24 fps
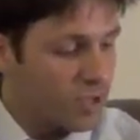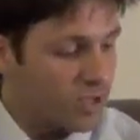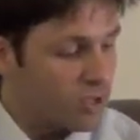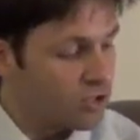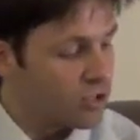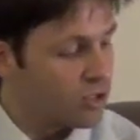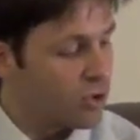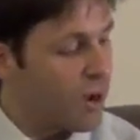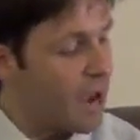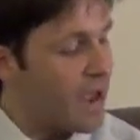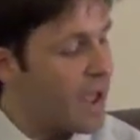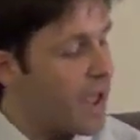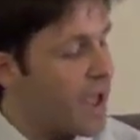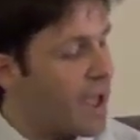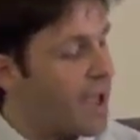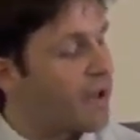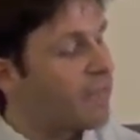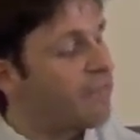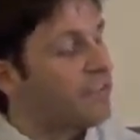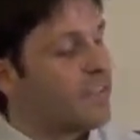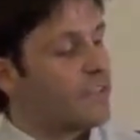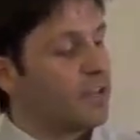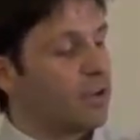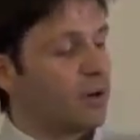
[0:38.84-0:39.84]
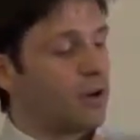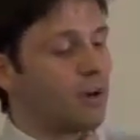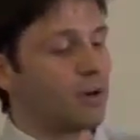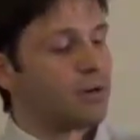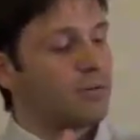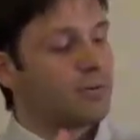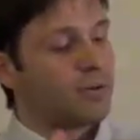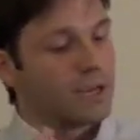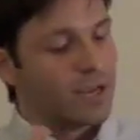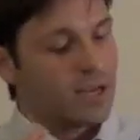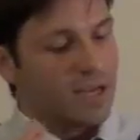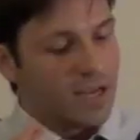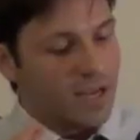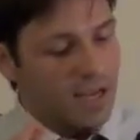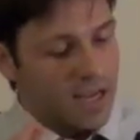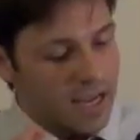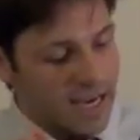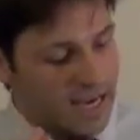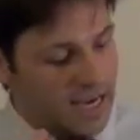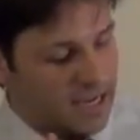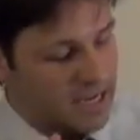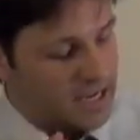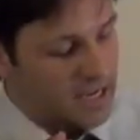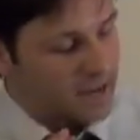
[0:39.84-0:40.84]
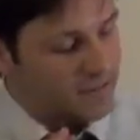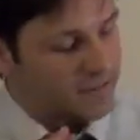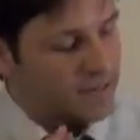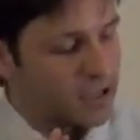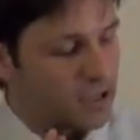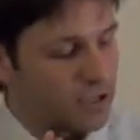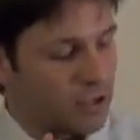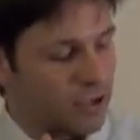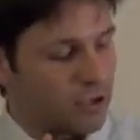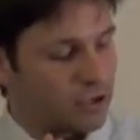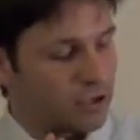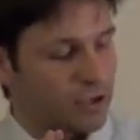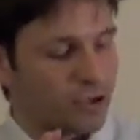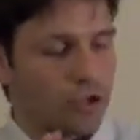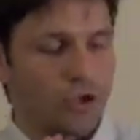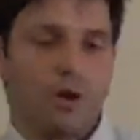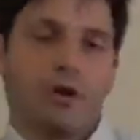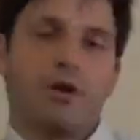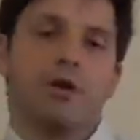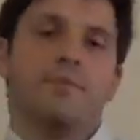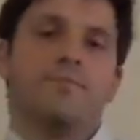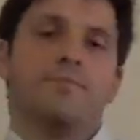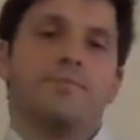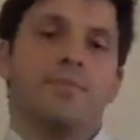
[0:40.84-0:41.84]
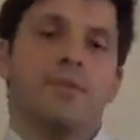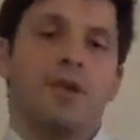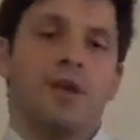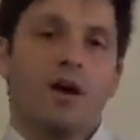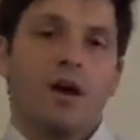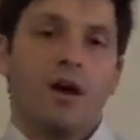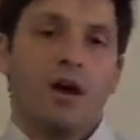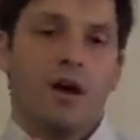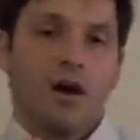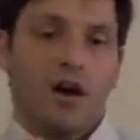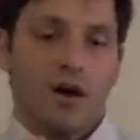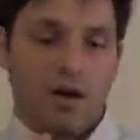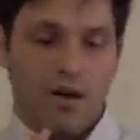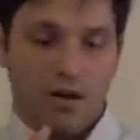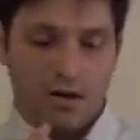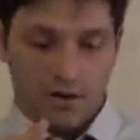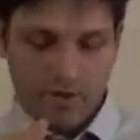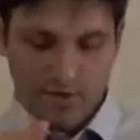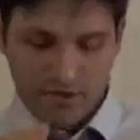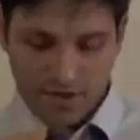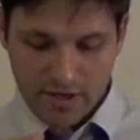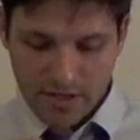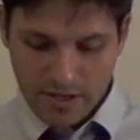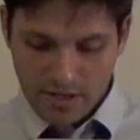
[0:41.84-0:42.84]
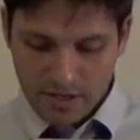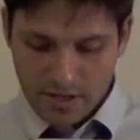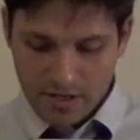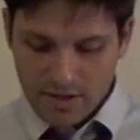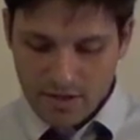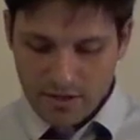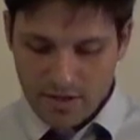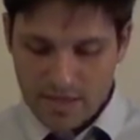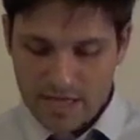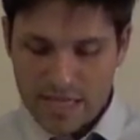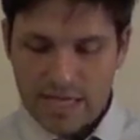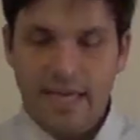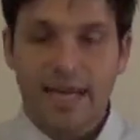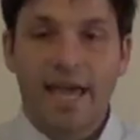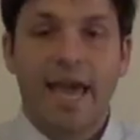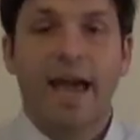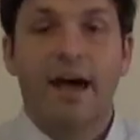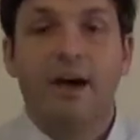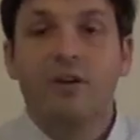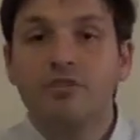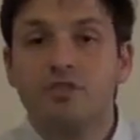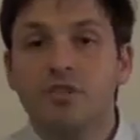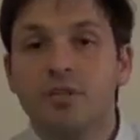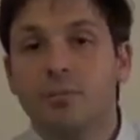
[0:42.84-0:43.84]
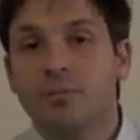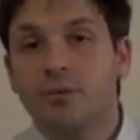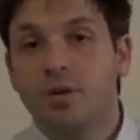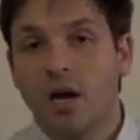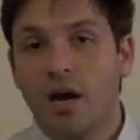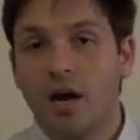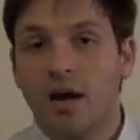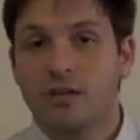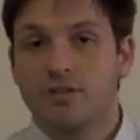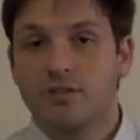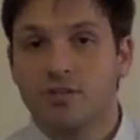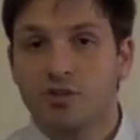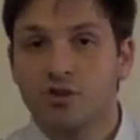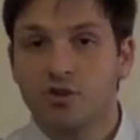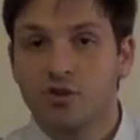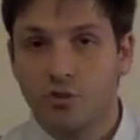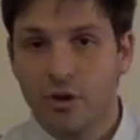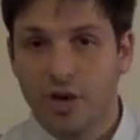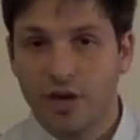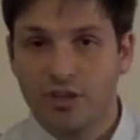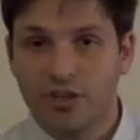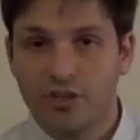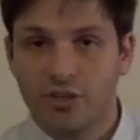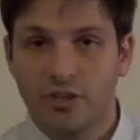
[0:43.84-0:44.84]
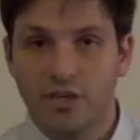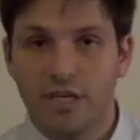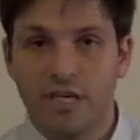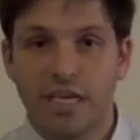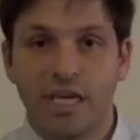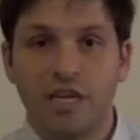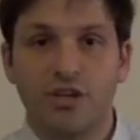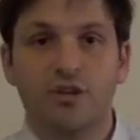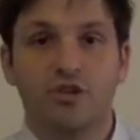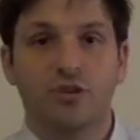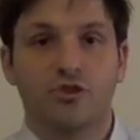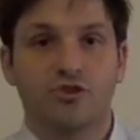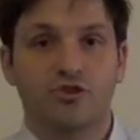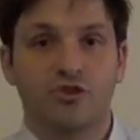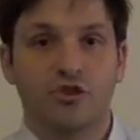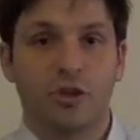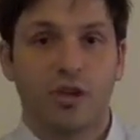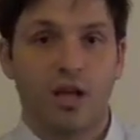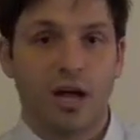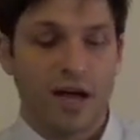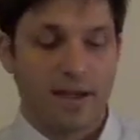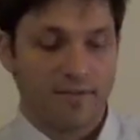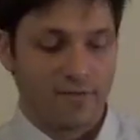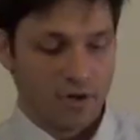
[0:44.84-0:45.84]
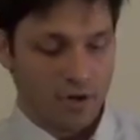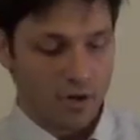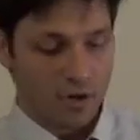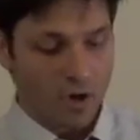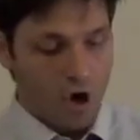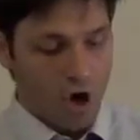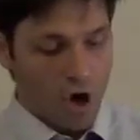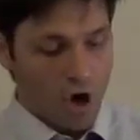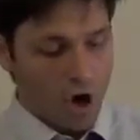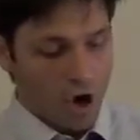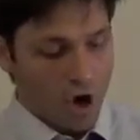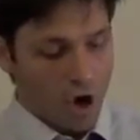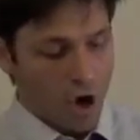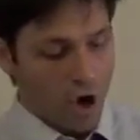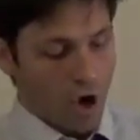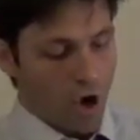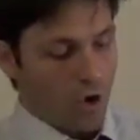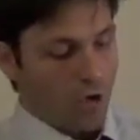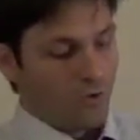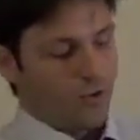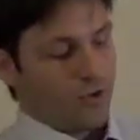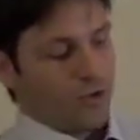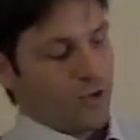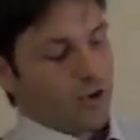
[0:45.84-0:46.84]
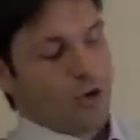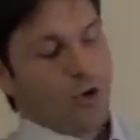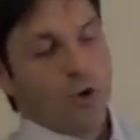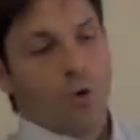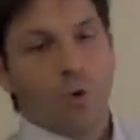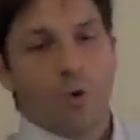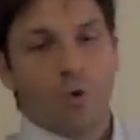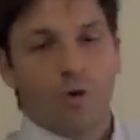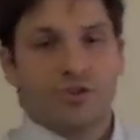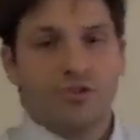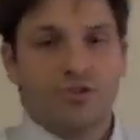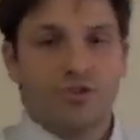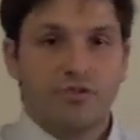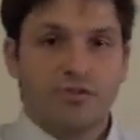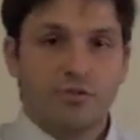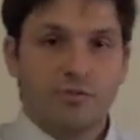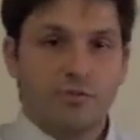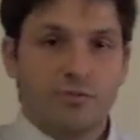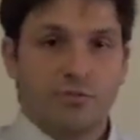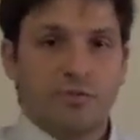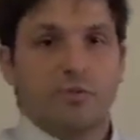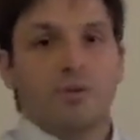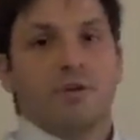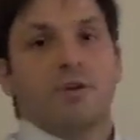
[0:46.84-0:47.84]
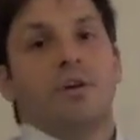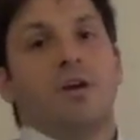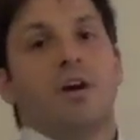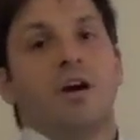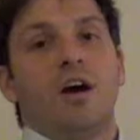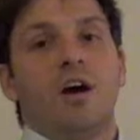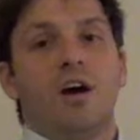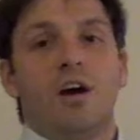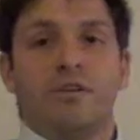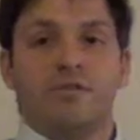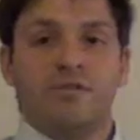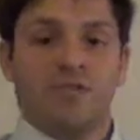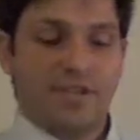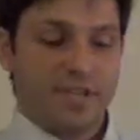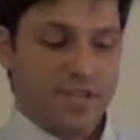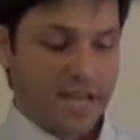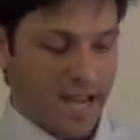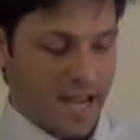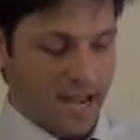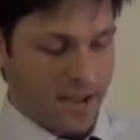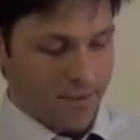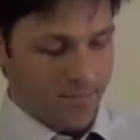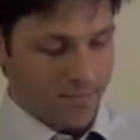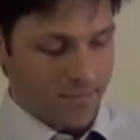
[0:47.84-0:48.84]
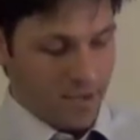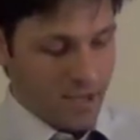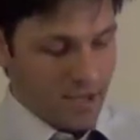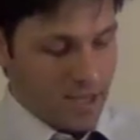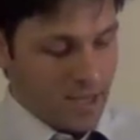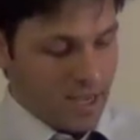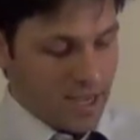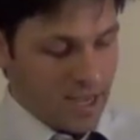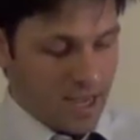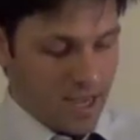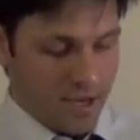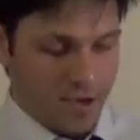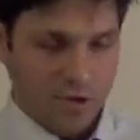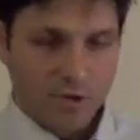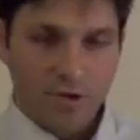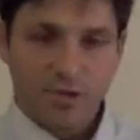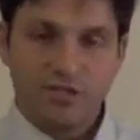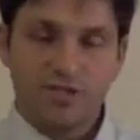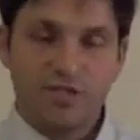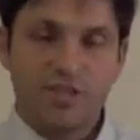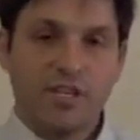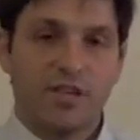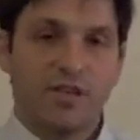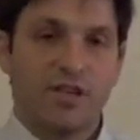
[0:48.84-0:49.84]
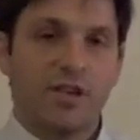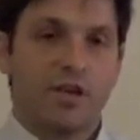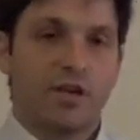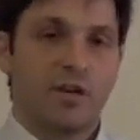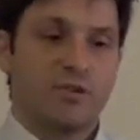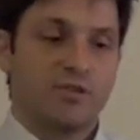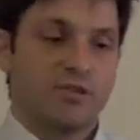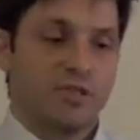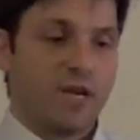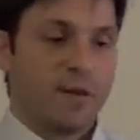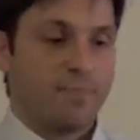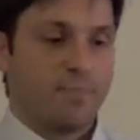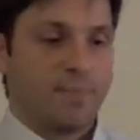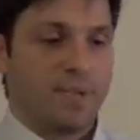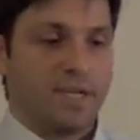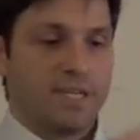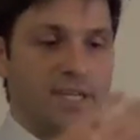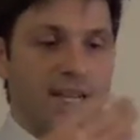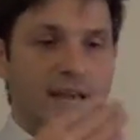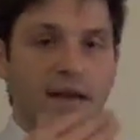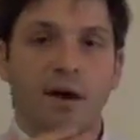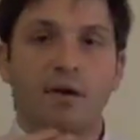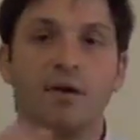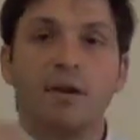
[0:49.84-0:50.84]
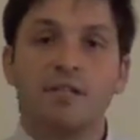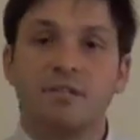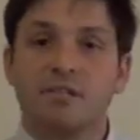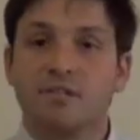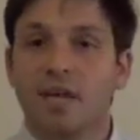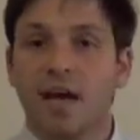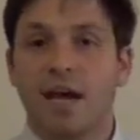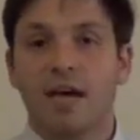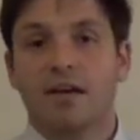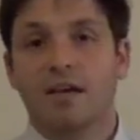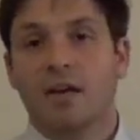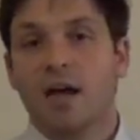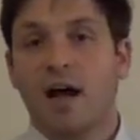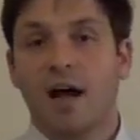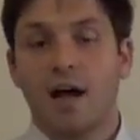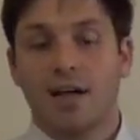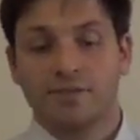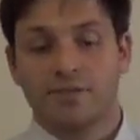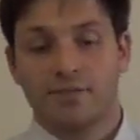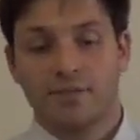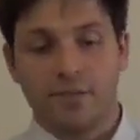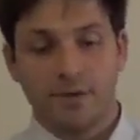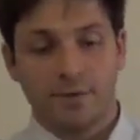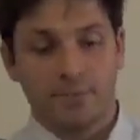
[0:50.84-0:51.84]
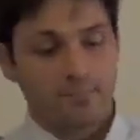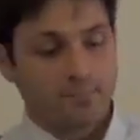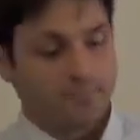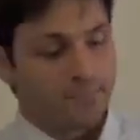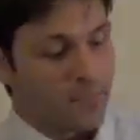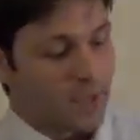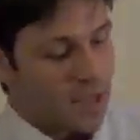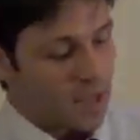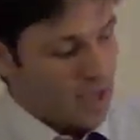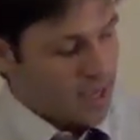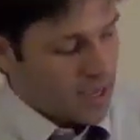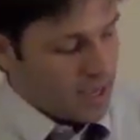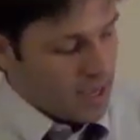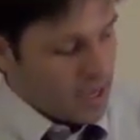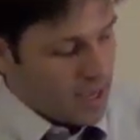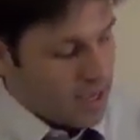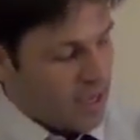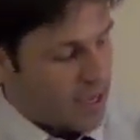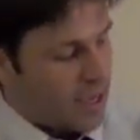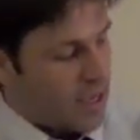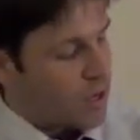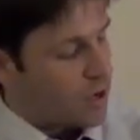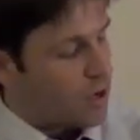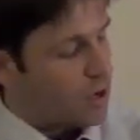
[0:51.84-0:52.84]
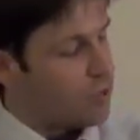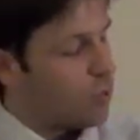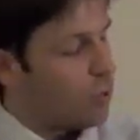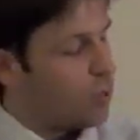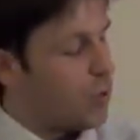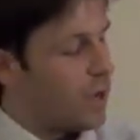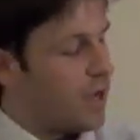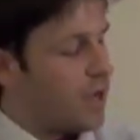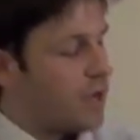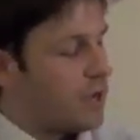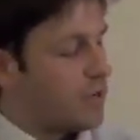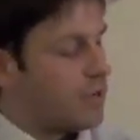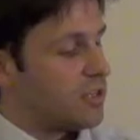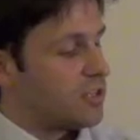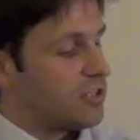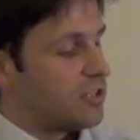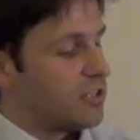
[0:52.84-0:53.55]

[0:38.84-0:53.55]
So I have here a nifty little chart of the calcium concentration in your saliva over the course of the day. And you can see that it goes up and down. It's not constant. And when